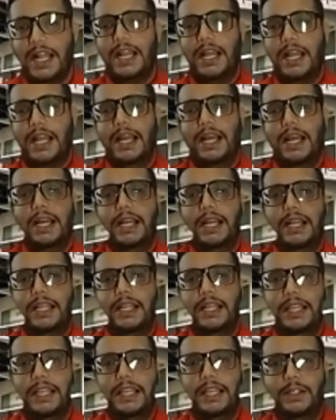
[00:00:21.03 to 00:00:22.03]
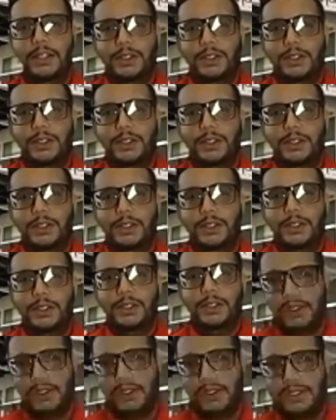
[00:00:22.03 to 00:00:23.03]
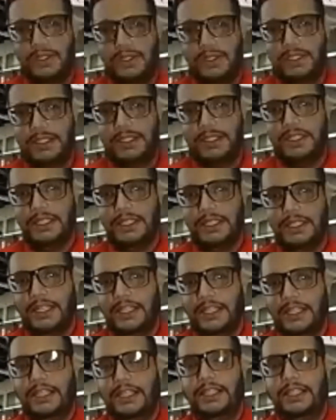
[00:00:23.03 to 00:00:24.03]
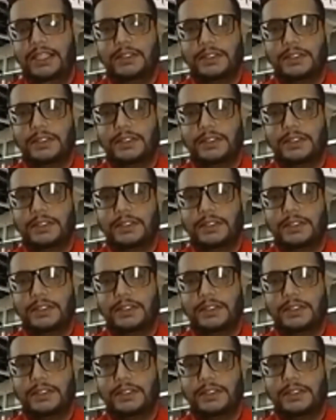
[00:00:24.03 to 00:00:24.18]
Thank you so much for this opportunity to Dr.